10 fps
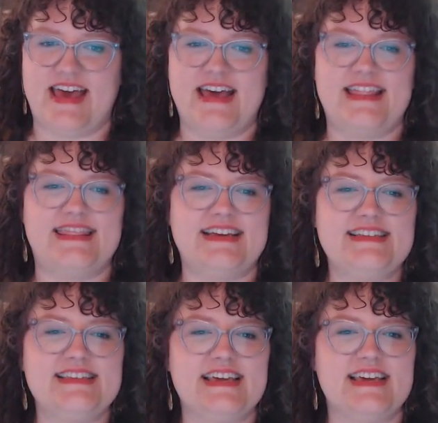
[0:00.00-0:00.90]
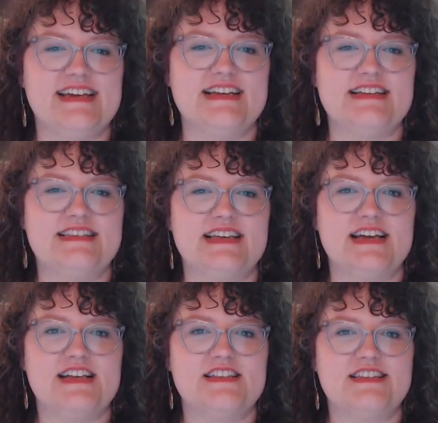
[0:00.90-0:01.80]
This is
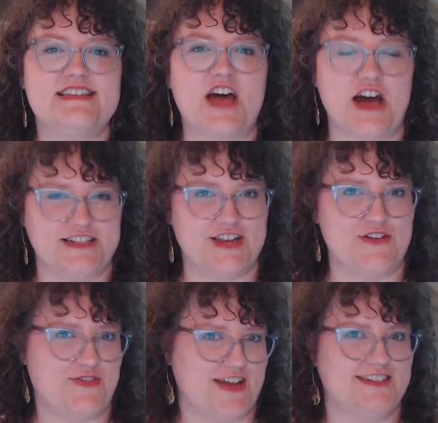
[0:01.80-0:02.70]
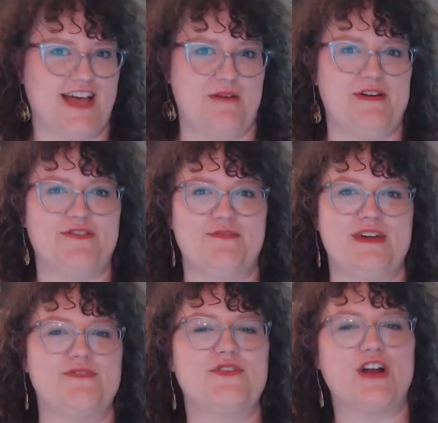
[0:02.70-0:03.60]
such a fun topic for
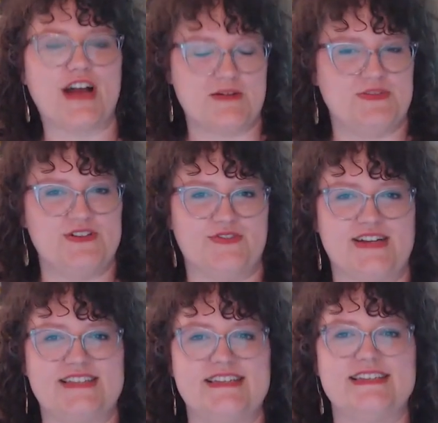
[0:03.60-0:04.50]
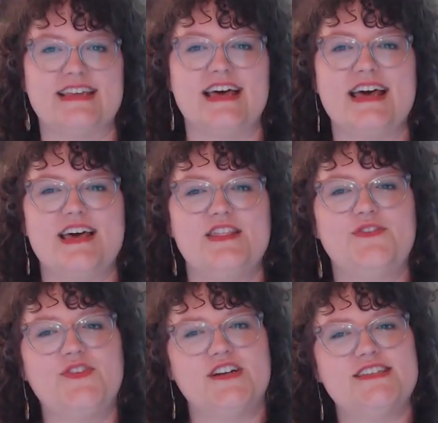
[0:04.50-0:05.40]
me for a couple of reasons. The
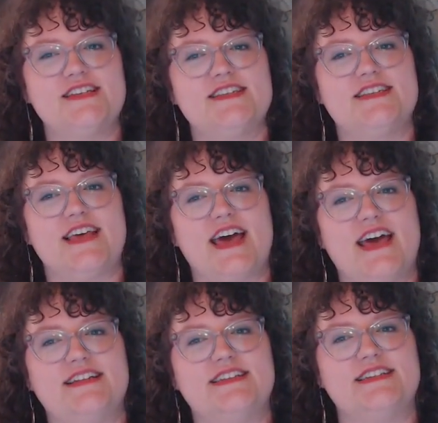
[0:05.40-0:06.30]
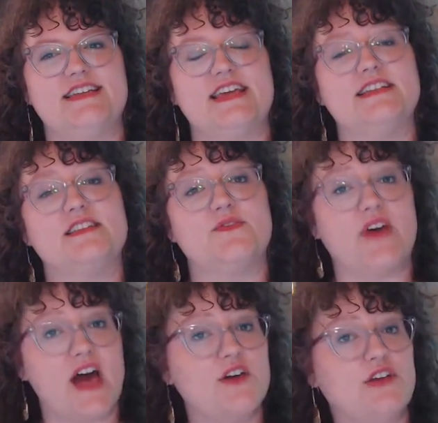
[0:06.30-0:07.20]
first is that it's a
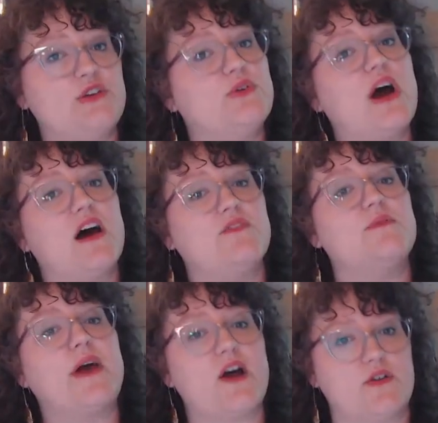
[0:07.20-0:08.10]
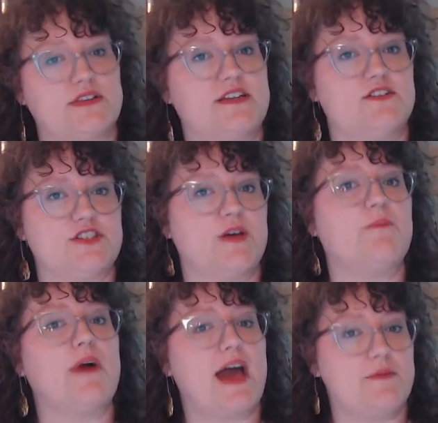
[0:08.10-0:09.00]
value of empowered leadership,
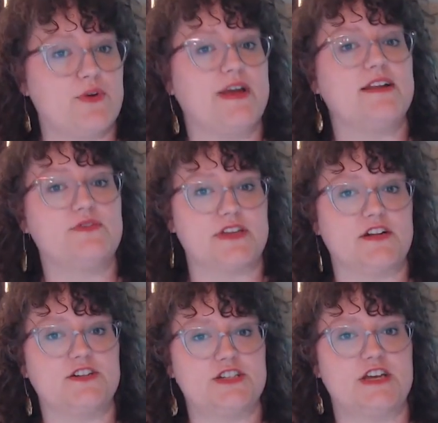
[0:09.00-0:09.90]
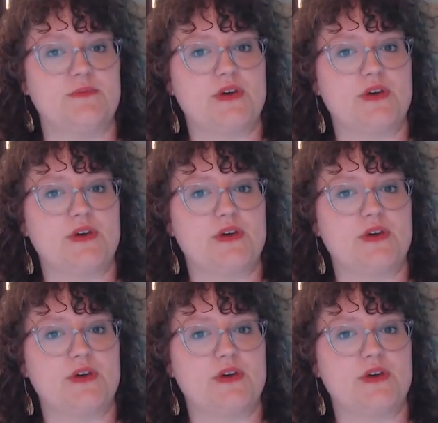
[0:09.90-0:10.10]
my brand of leadership